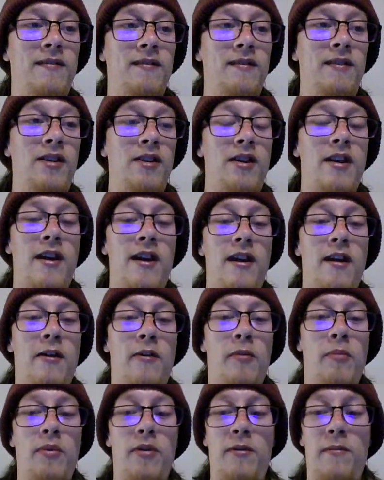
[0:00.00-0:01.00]
You can't
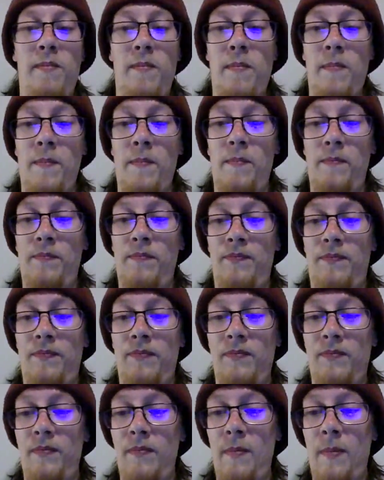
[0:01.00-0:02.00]
help it,
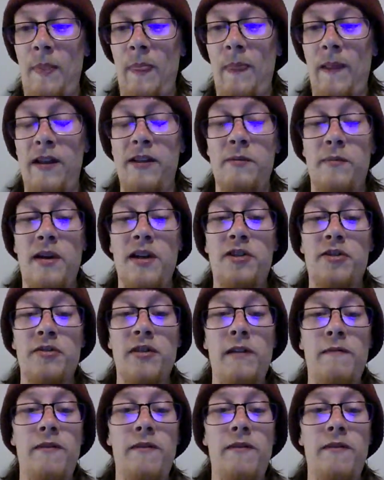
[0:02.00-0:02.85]
especially